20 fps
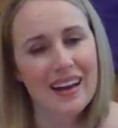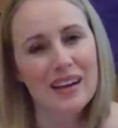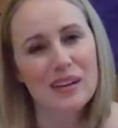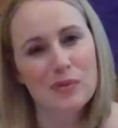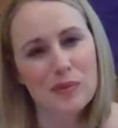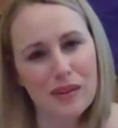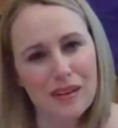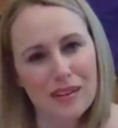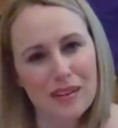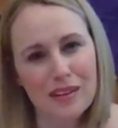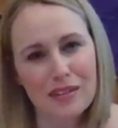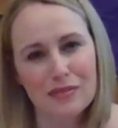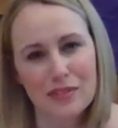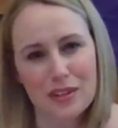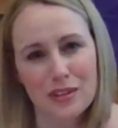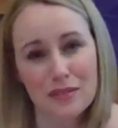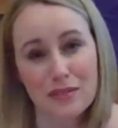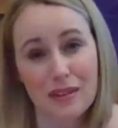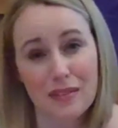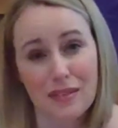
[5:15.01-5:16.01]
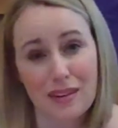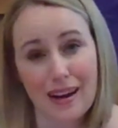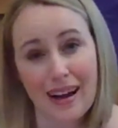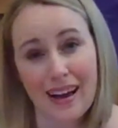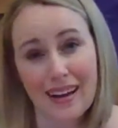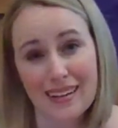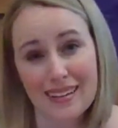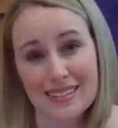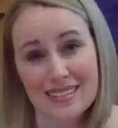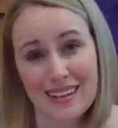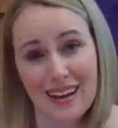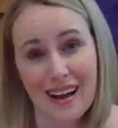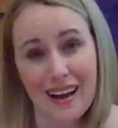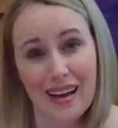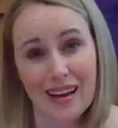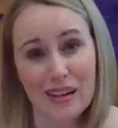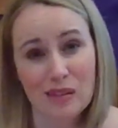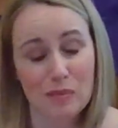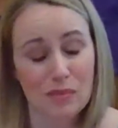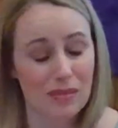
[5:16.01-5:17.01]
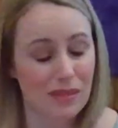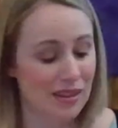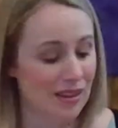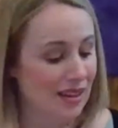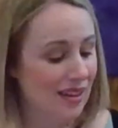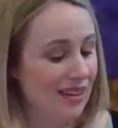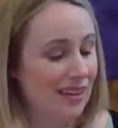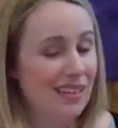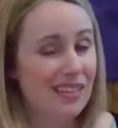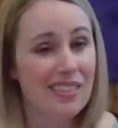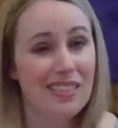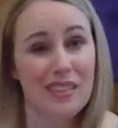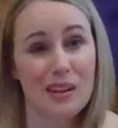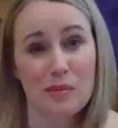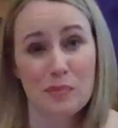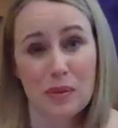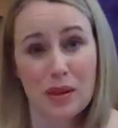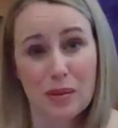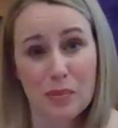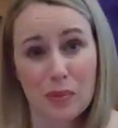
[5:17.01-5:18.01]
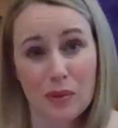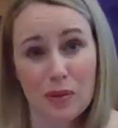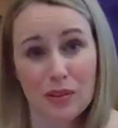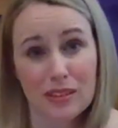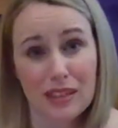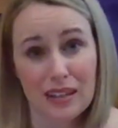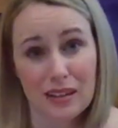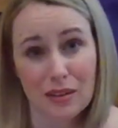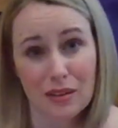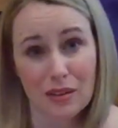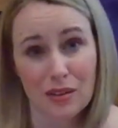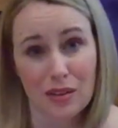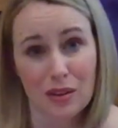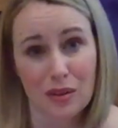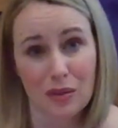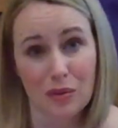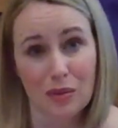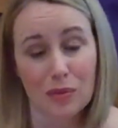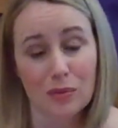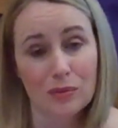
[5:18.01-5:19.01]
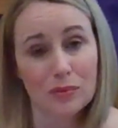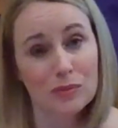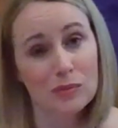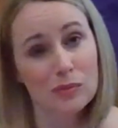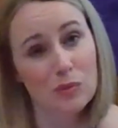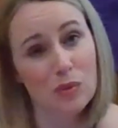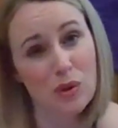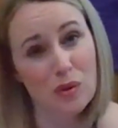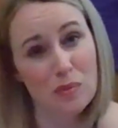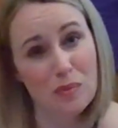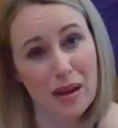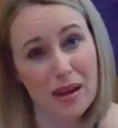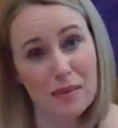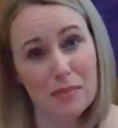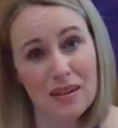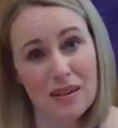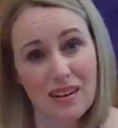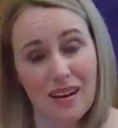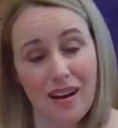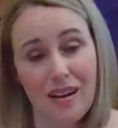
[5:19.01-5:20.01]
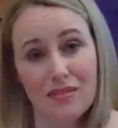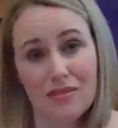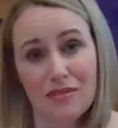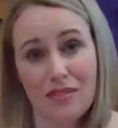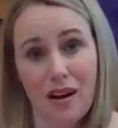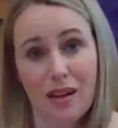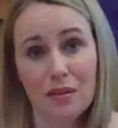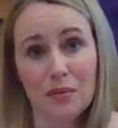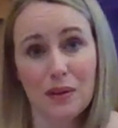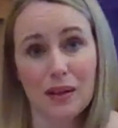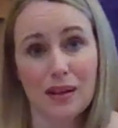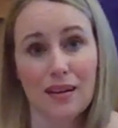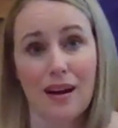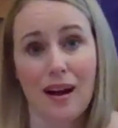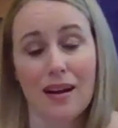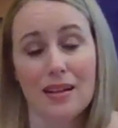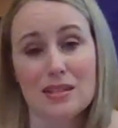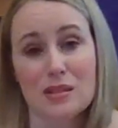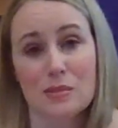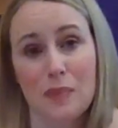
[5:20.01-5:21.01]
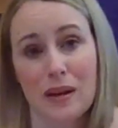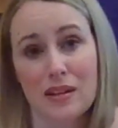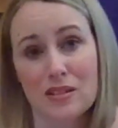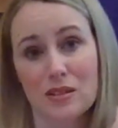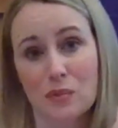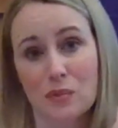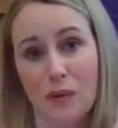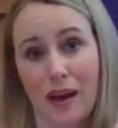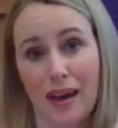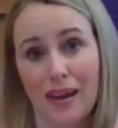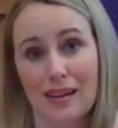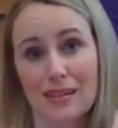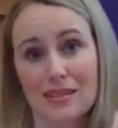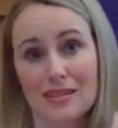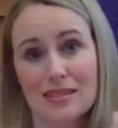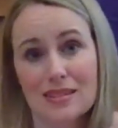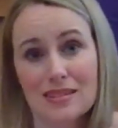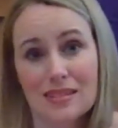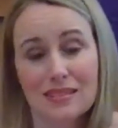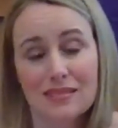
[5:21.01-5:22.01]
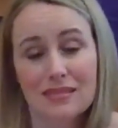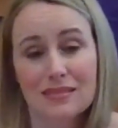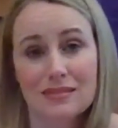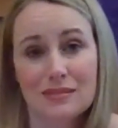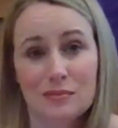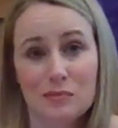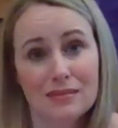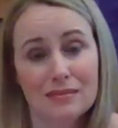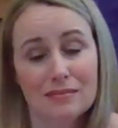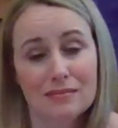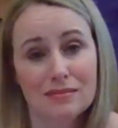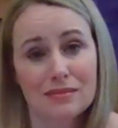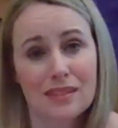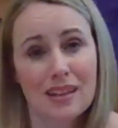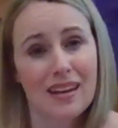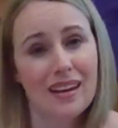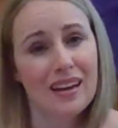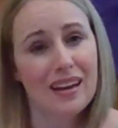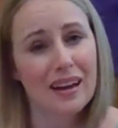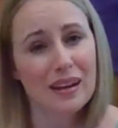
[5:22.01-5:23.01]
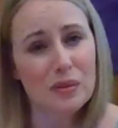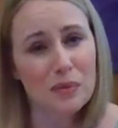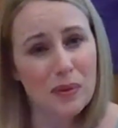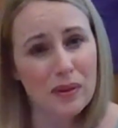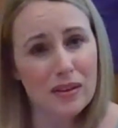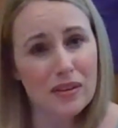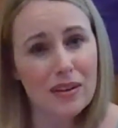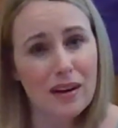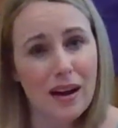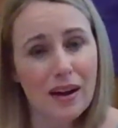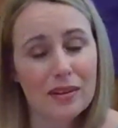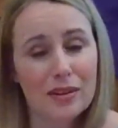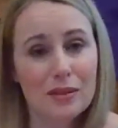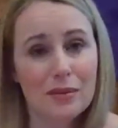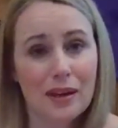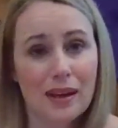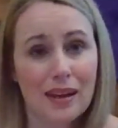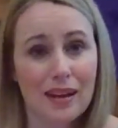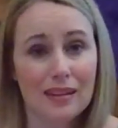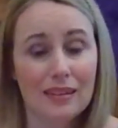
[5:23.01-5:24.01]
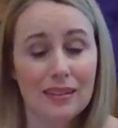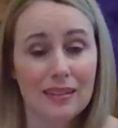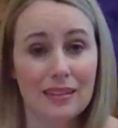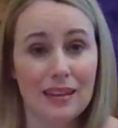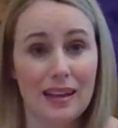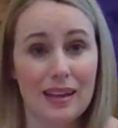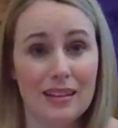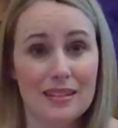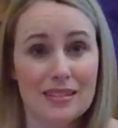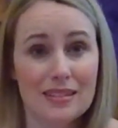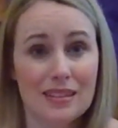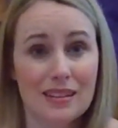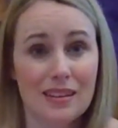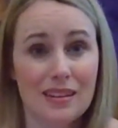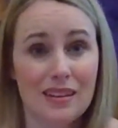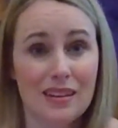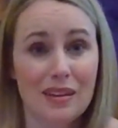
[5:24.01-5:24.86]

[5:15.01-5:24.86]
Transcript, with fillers: I wonder if you've ever had a time that people near you were maybe not following God's best ways. I wonder how you handle it